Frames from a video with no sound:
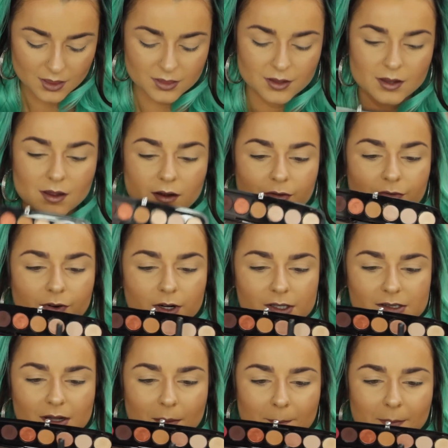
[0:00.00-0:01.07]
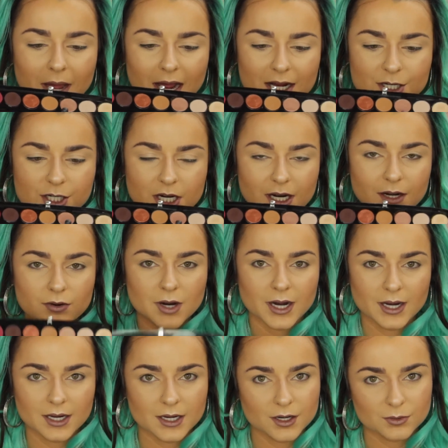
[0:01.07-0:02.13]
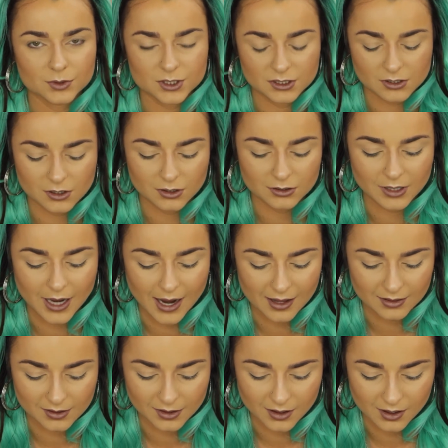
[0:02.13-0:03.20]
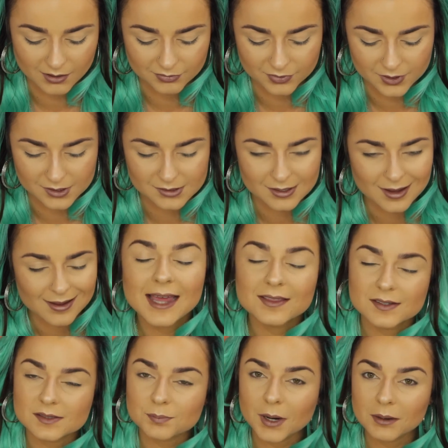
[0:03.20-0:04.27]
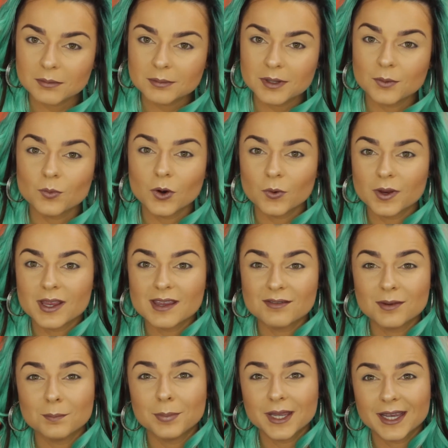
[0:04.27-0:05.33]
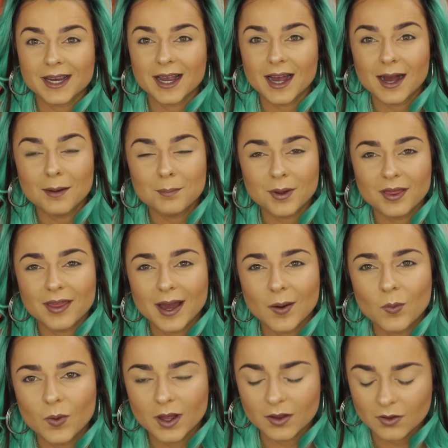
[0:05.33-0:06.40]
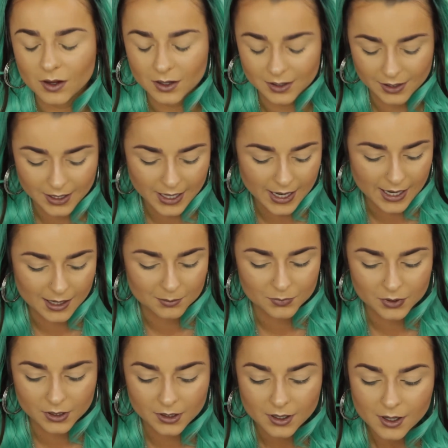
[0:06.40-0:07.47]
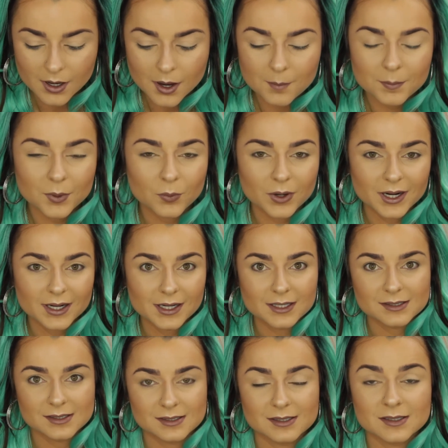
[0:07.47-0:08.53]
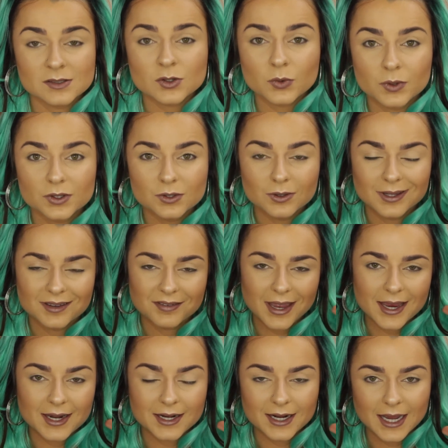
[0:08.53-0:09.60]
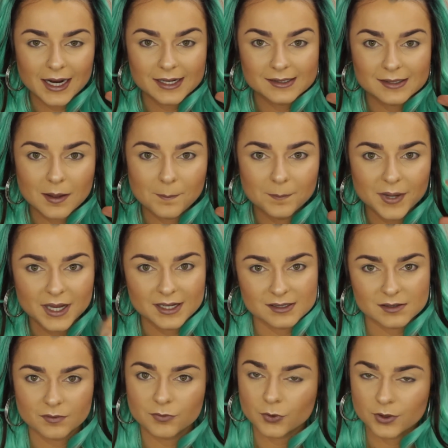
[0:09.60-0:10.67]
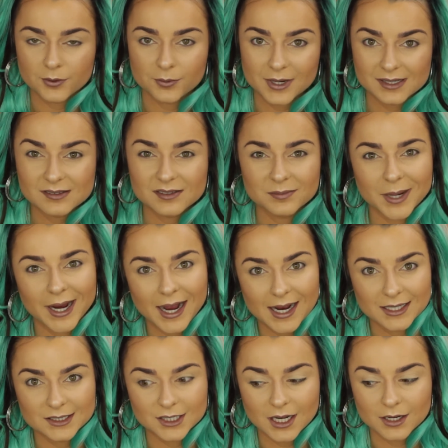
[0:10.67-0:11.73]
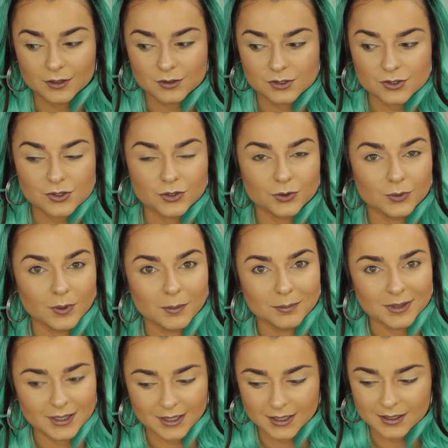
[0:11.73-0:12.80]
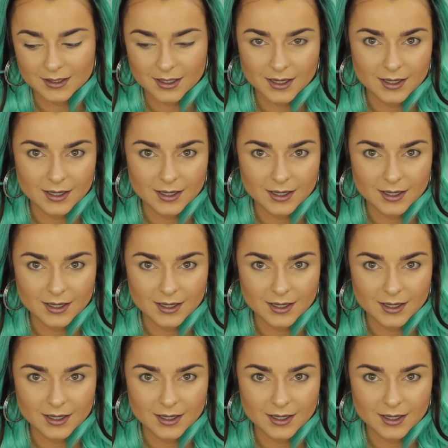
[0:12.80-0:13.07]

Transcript: the first matte shade right here, which is called At the Office. And this probably won't even pick up that well on camera, but what it is it's going to leave a nice base for the rest of my eyeshadows to blend